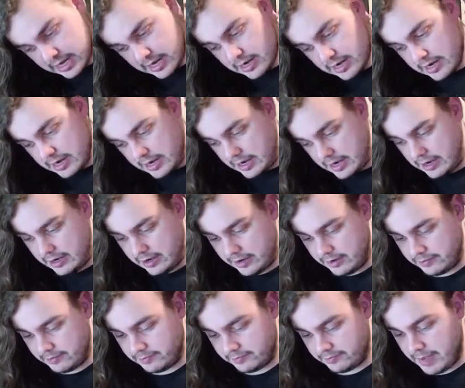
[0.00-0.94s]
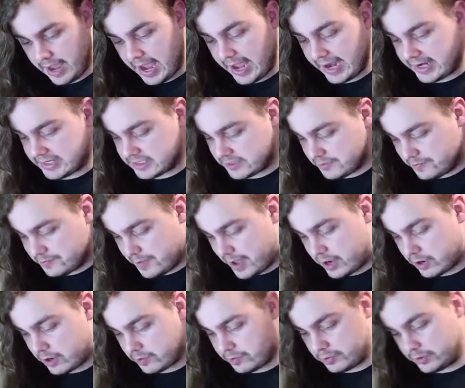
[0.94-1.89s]
Mad has a
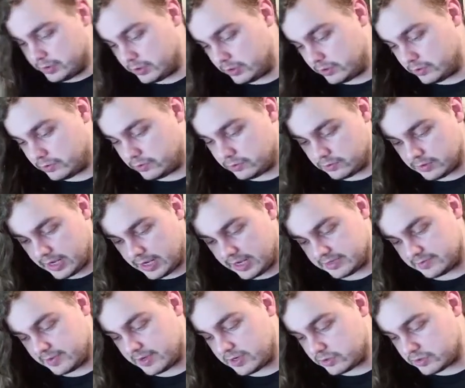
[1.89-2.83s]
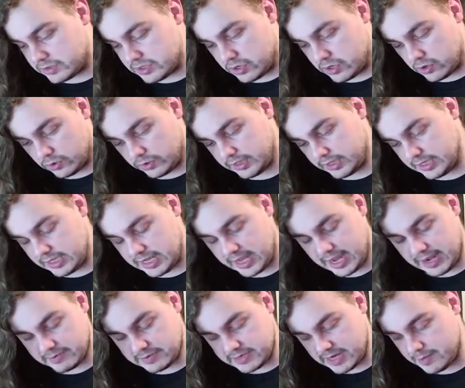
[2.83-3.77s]
better better early
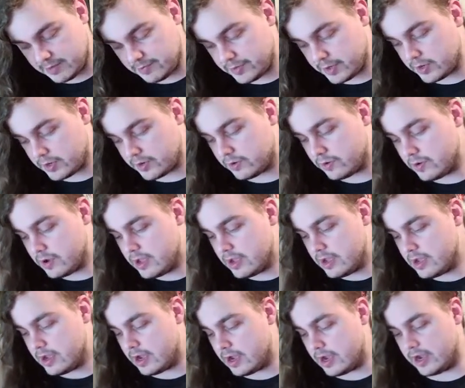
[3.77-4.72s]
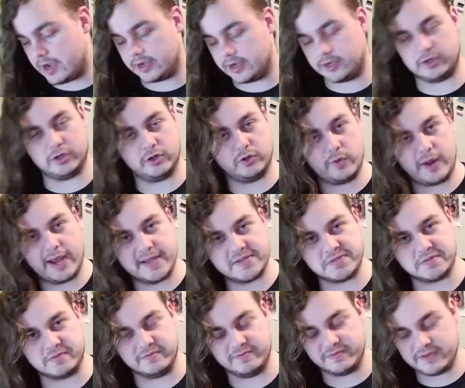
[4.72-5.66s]
game tempo, good grasp
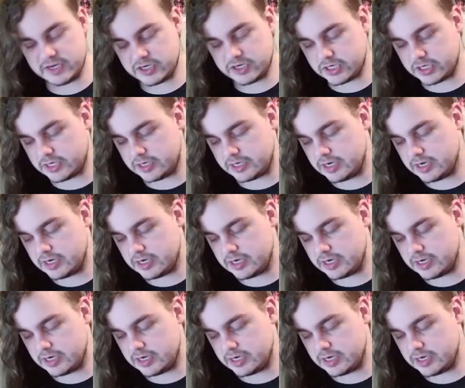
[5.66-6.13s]
of vision.